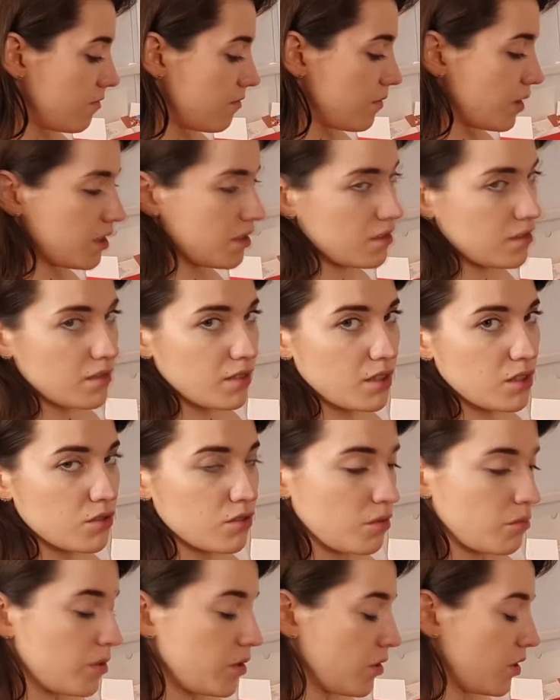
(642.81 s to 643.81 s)
but
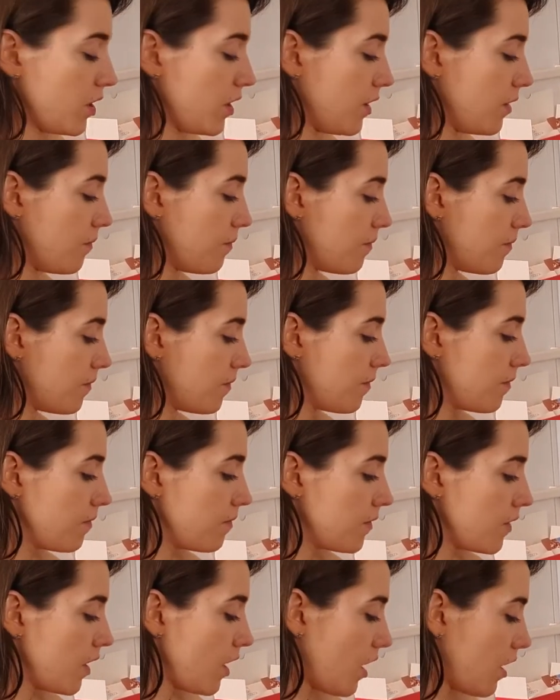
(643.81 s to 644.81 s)
it will be okay.
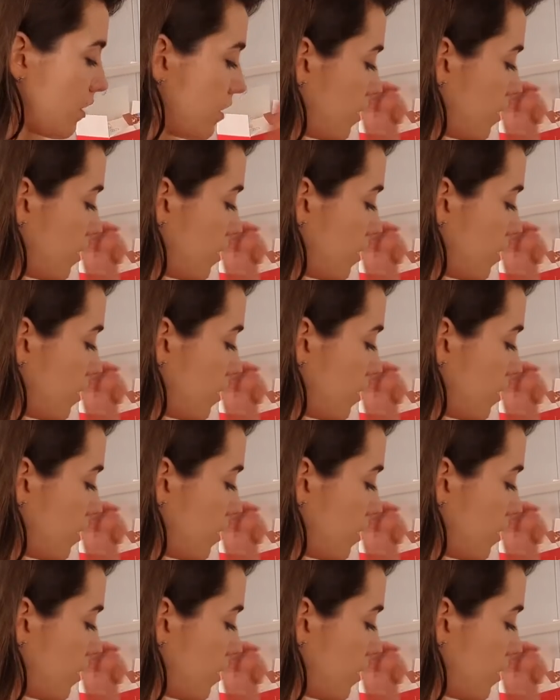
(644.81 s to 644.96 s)
I